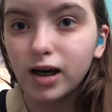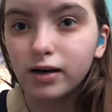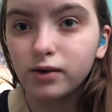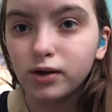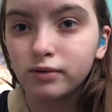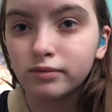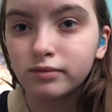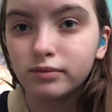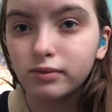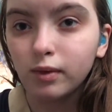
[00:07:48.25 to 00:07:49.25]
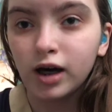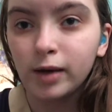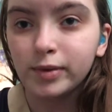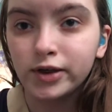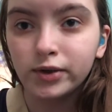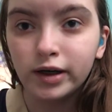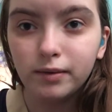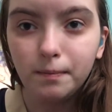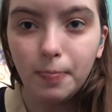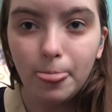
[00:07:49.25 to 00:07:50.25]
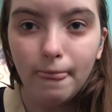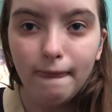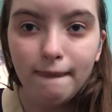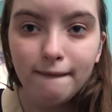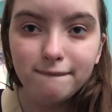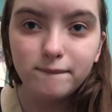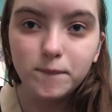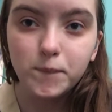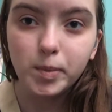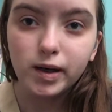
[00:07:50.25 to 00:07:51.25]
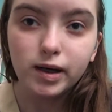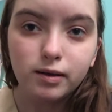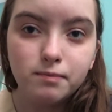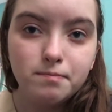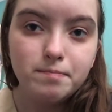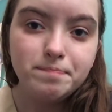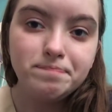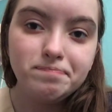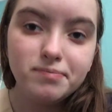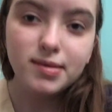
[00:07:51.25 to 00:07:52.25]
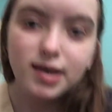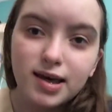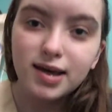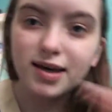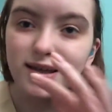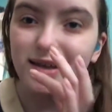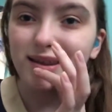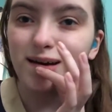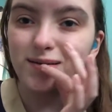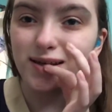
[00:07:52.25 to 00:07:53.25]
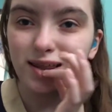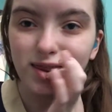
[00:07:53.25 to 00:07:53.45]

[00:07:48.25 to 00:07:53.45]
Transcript: I don't know what happened to it, but that was